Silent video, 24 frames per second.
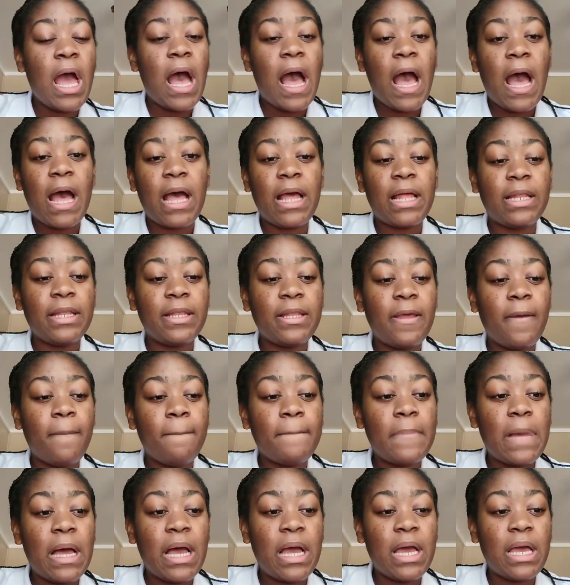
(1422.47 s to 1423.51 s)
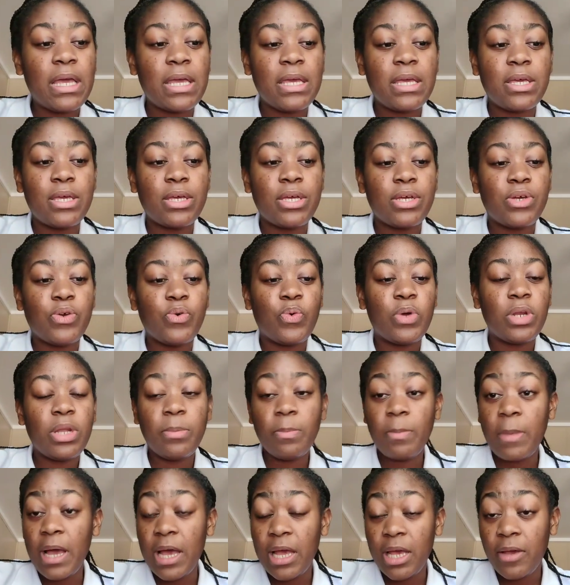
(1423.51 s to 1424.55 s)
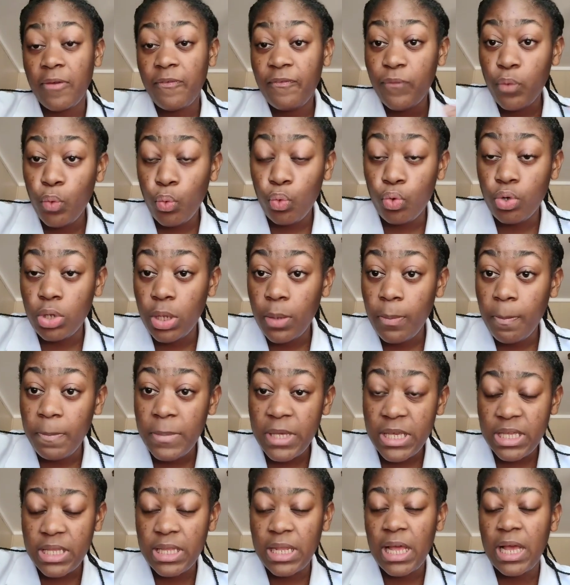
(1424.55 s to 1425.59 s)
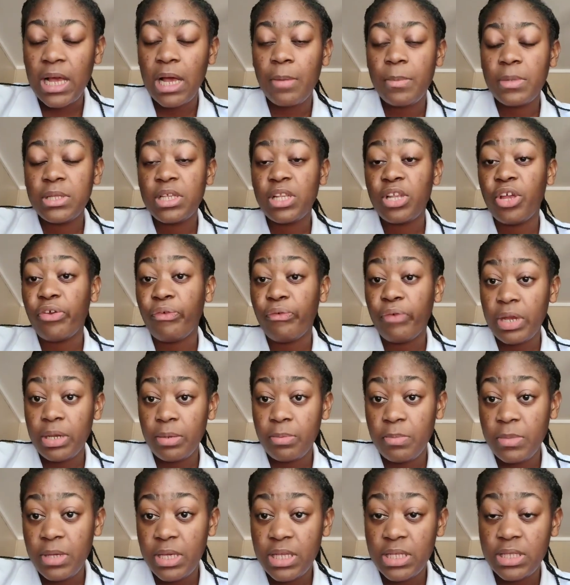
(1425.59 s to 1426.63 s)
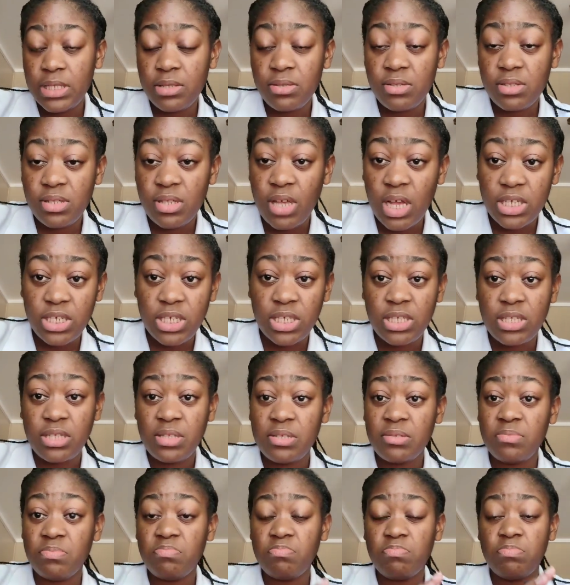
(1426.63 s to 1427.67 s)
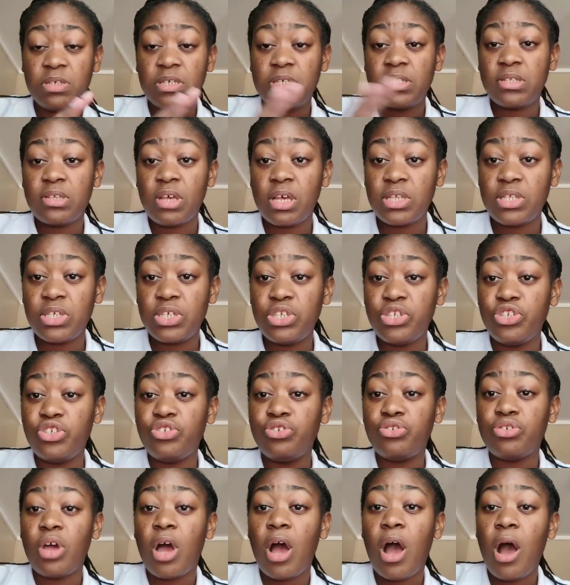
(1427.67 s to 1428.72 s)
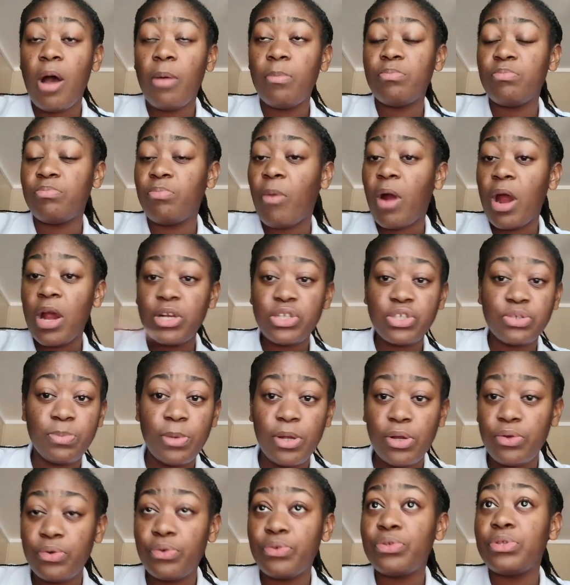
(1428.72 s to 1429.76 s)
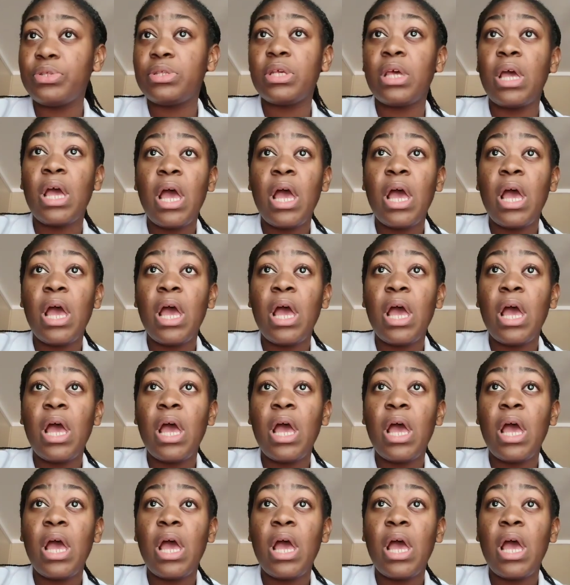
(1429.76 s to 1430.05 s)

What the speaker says: and them buy food, meat, like I'm telling you, red meat, big sausage, marshmallows.